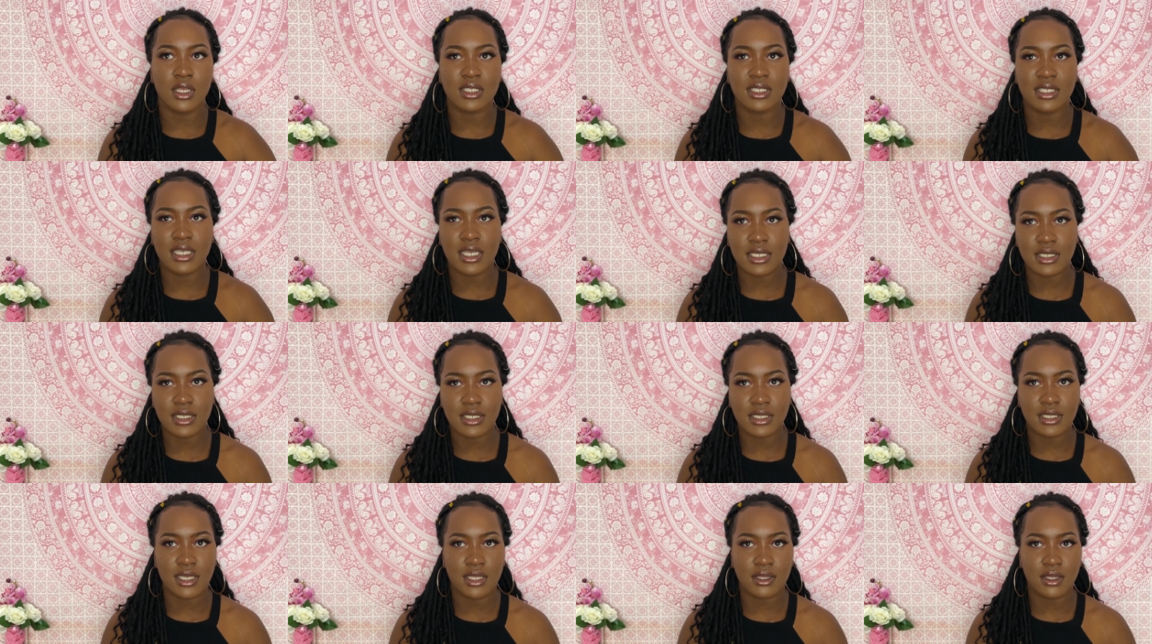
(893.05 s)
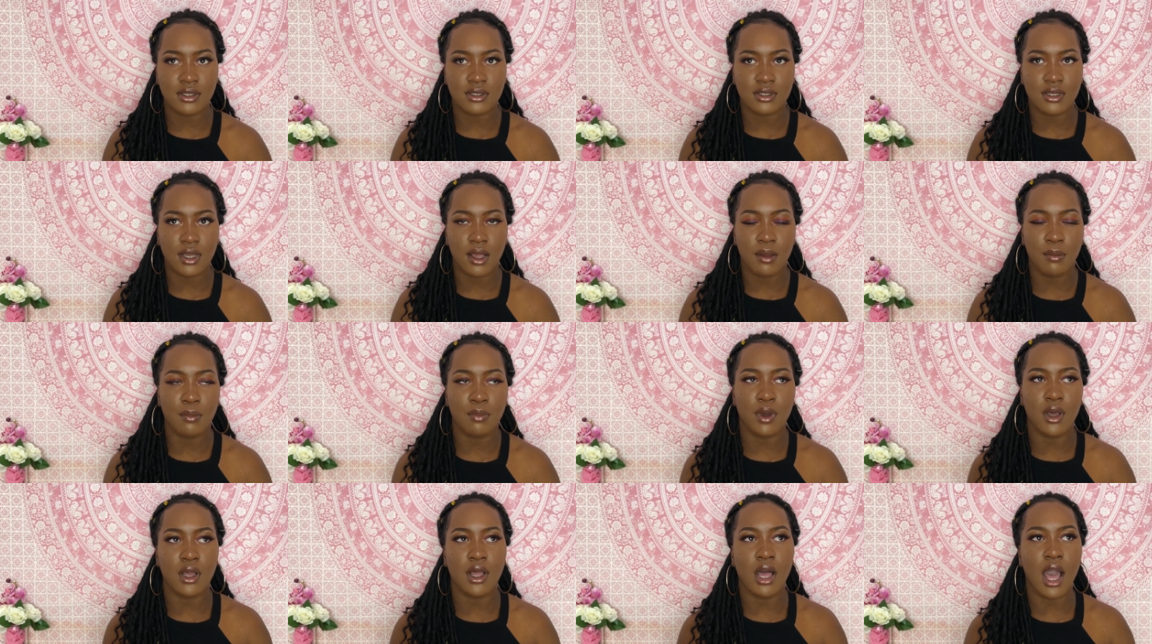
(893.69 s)
It's easier said than
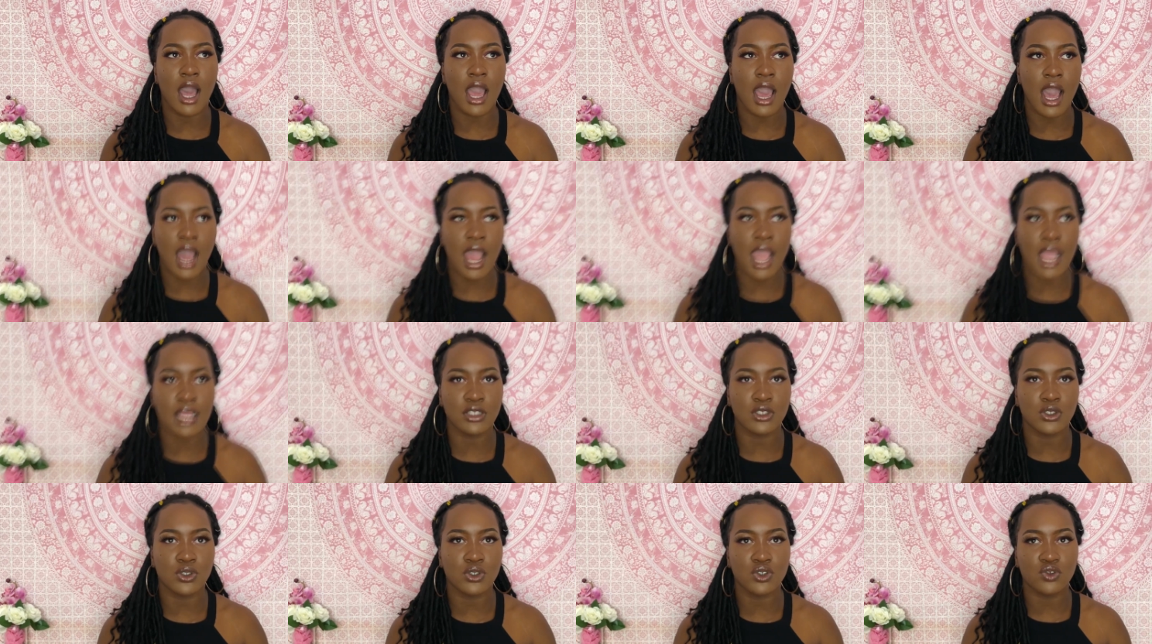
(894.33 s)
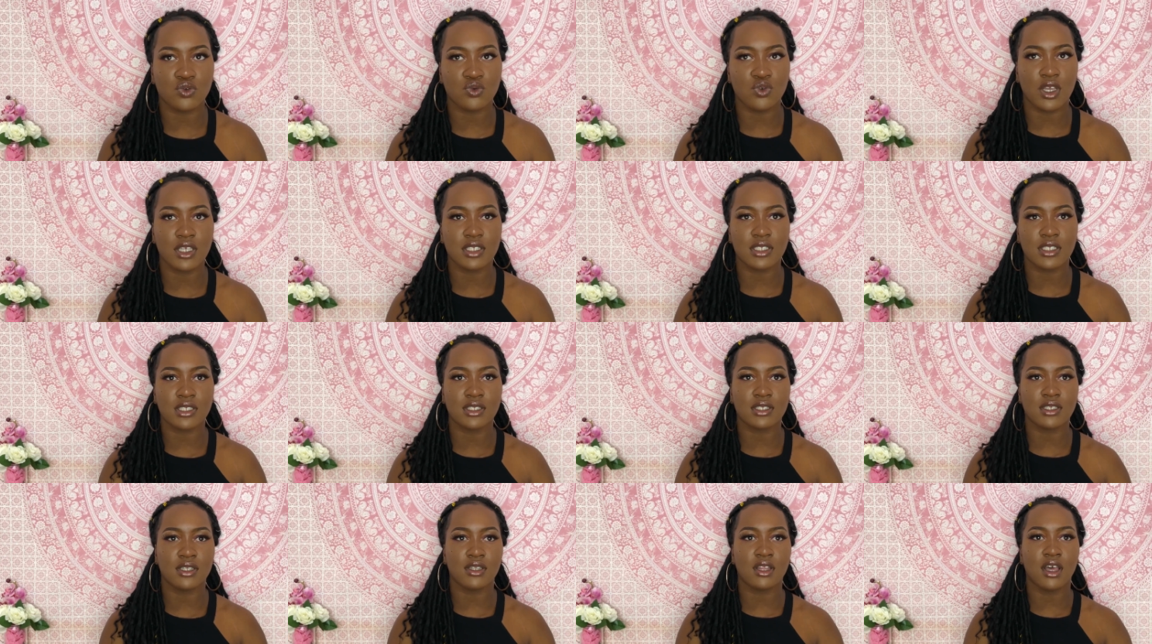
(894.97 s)
done, but I do stress
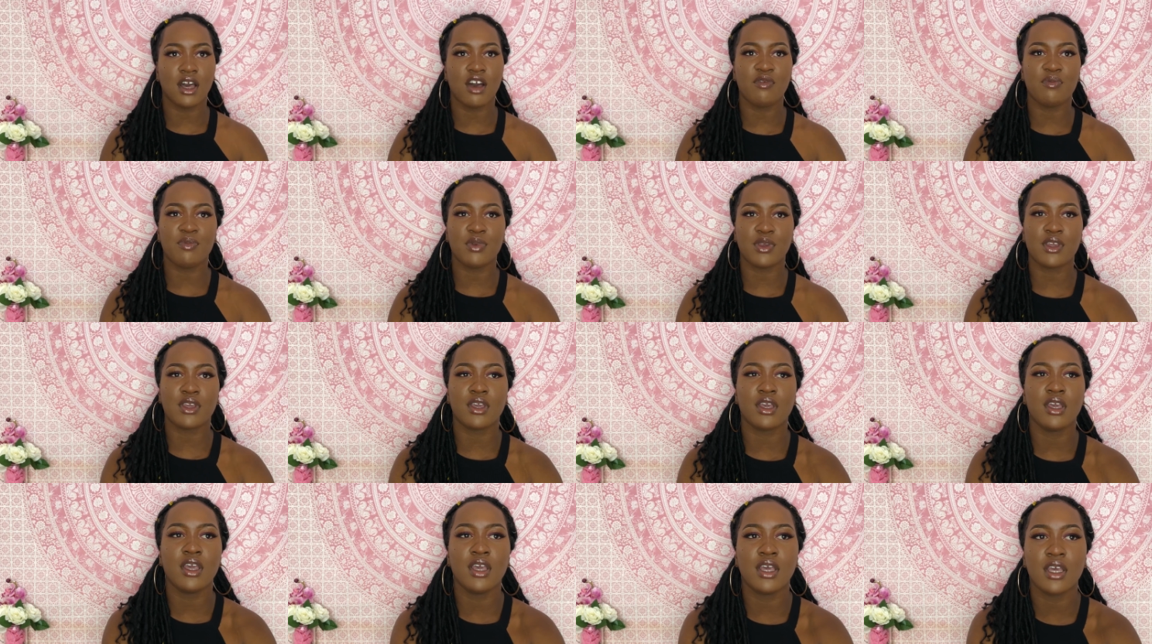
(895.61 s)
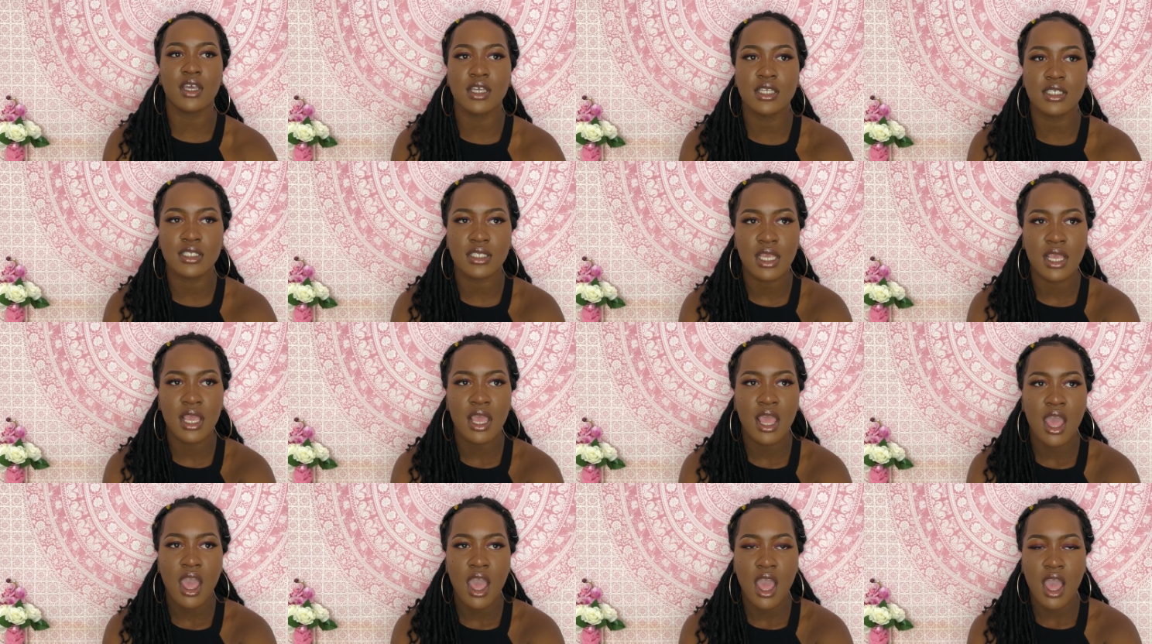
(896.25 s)
this enough because
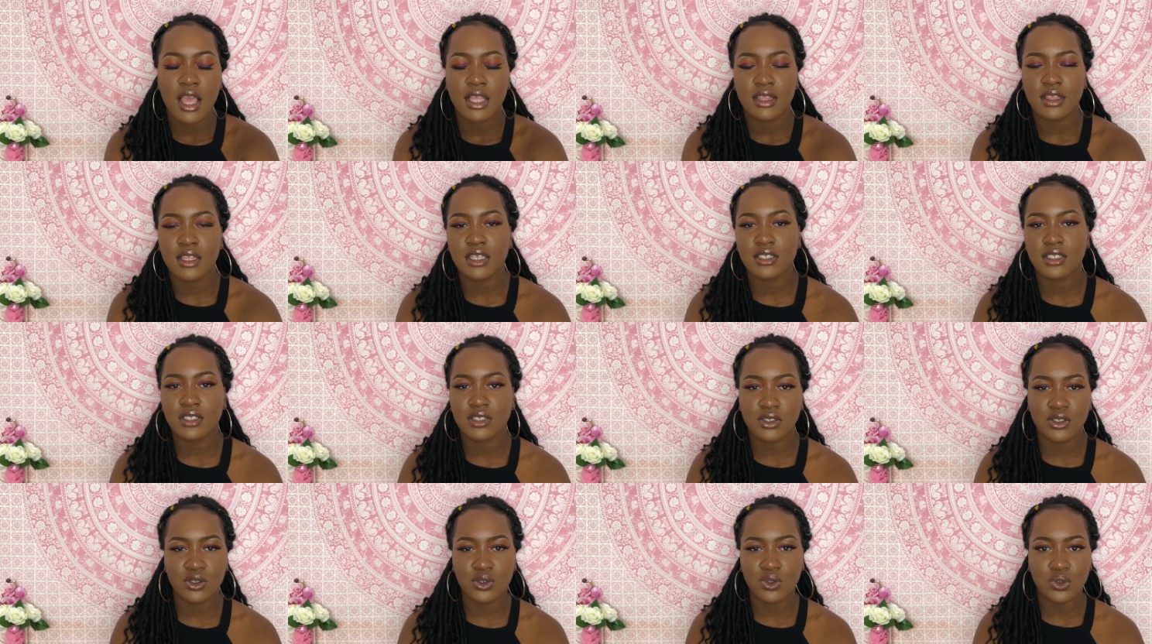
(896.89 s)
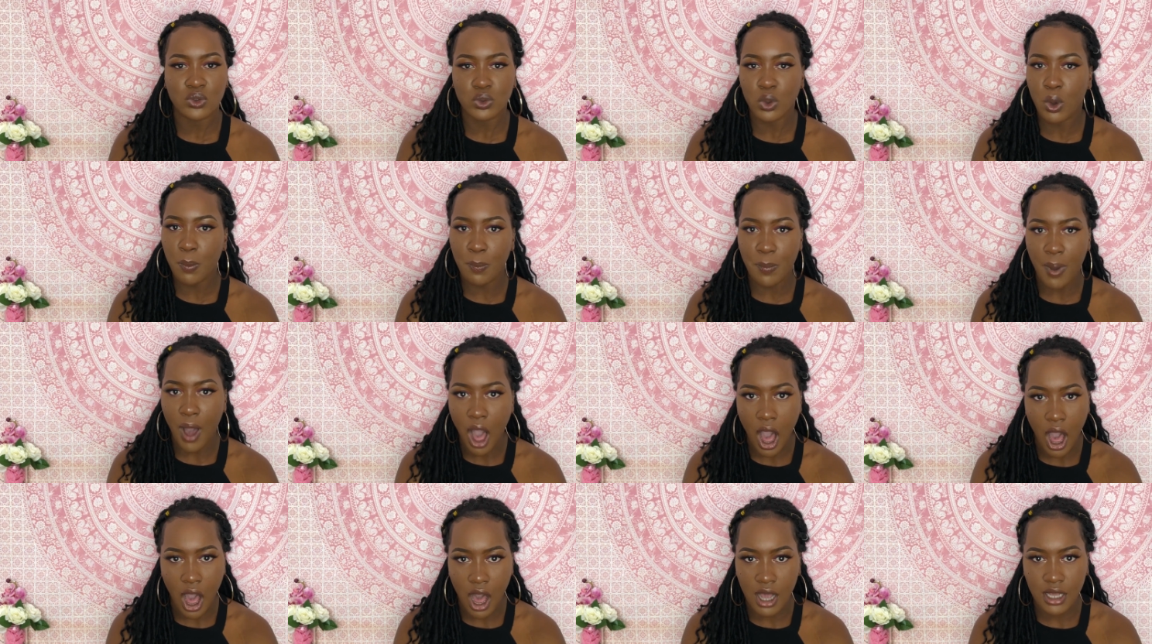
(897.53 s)
there's, you still
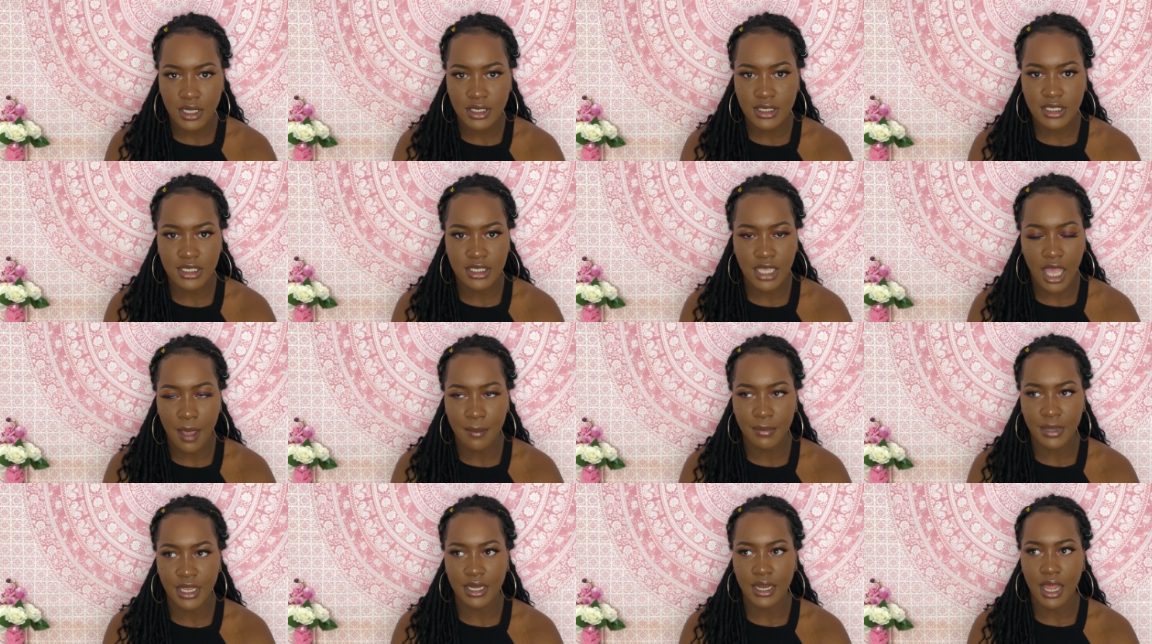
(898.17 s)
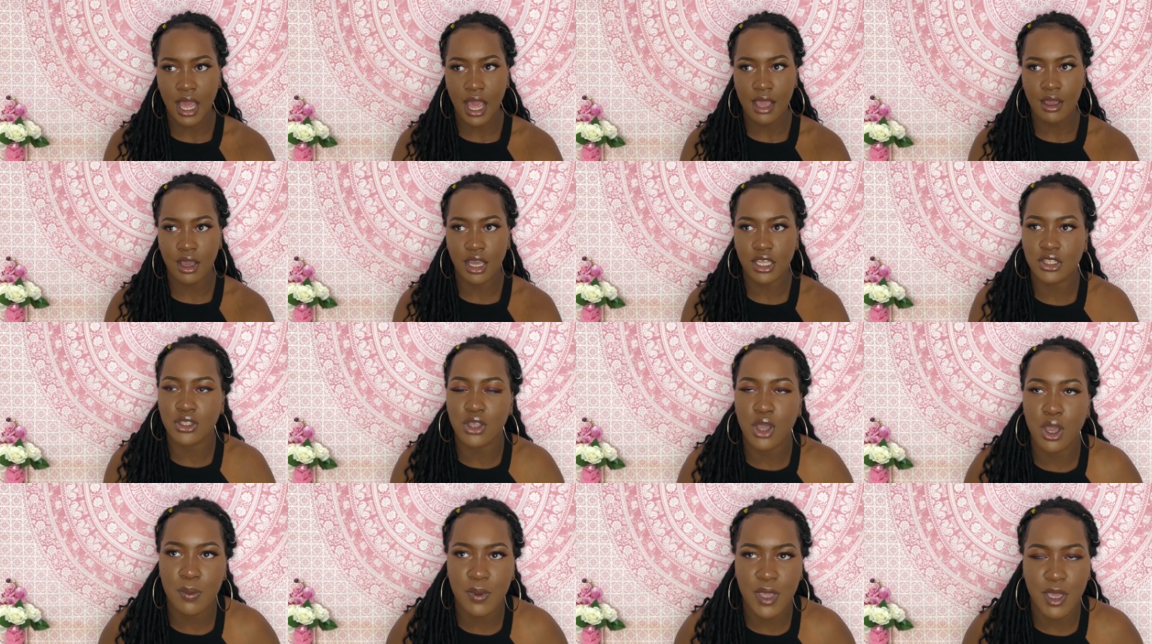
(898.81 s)
pass. I mean, I
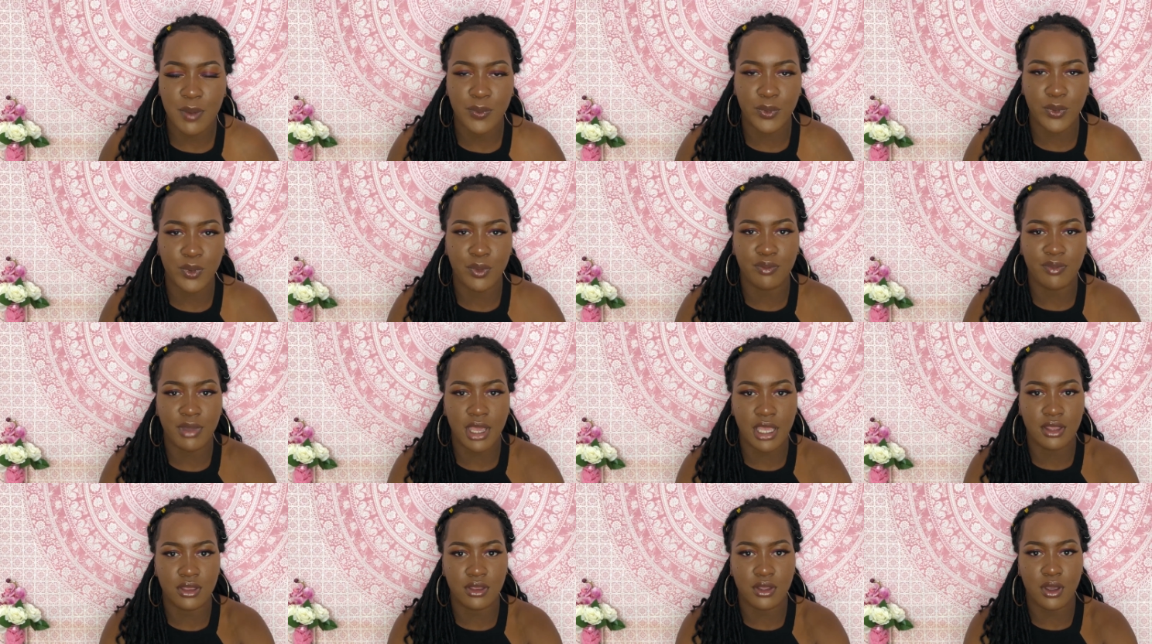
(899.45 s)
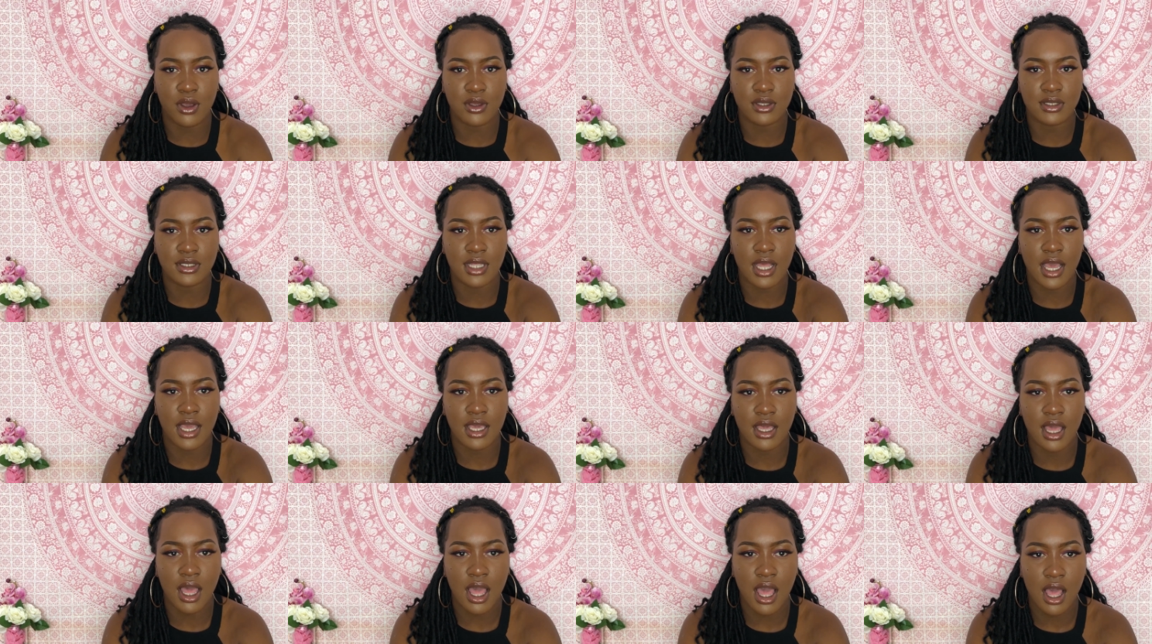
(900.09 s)
know people have made notes
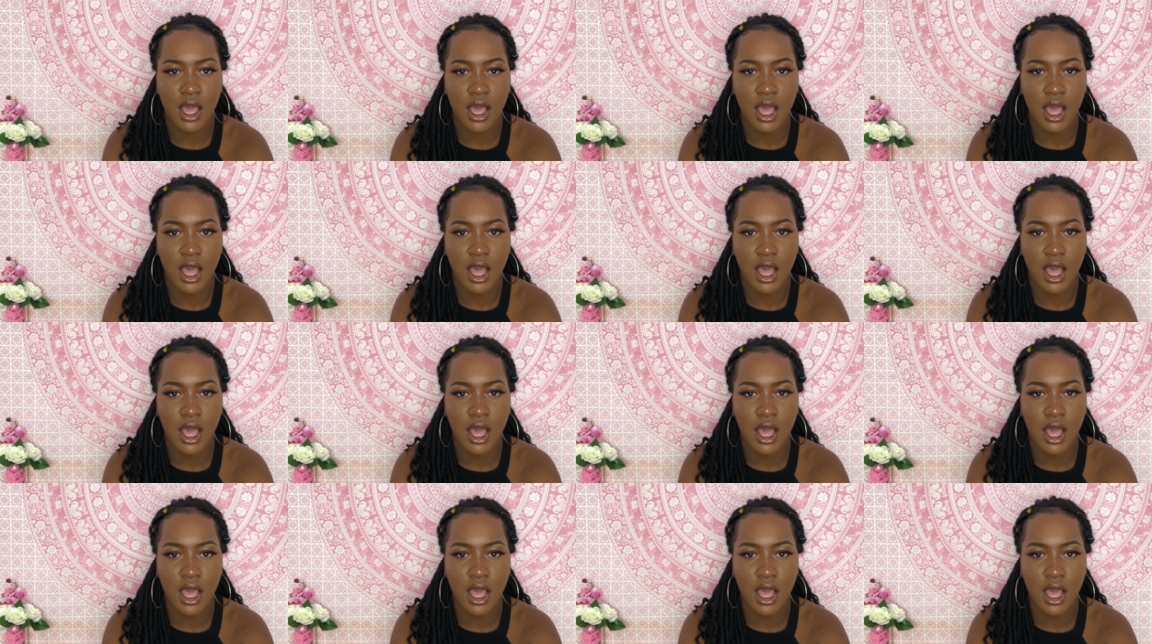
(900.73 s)
like